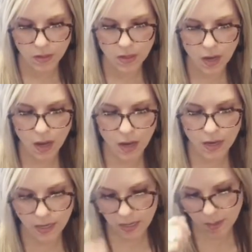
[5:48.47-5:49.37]

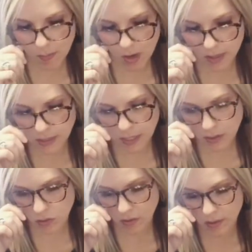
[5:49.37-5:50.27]
I am not
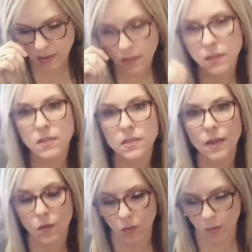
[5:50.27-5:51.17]
dangerous, said
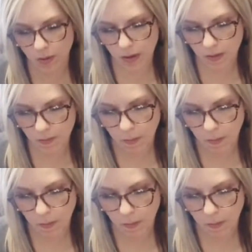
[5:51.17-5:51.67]
the robot.